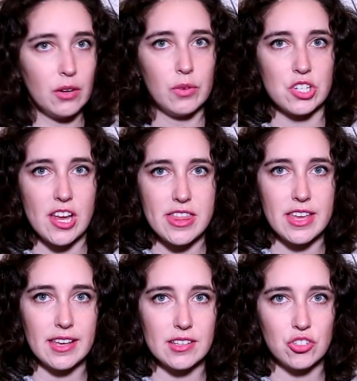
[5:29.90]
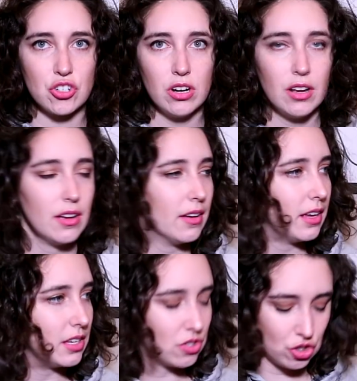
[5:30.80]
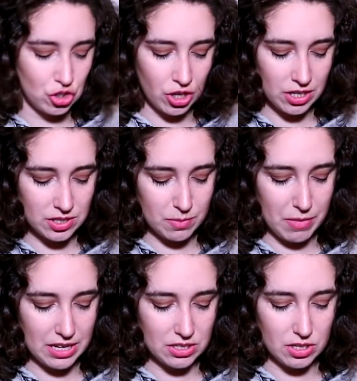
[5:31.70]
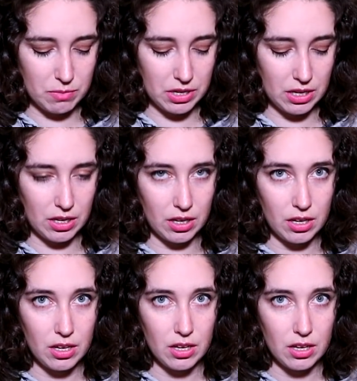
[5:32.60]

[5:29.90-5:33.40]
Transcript: it, which I think is just meant to be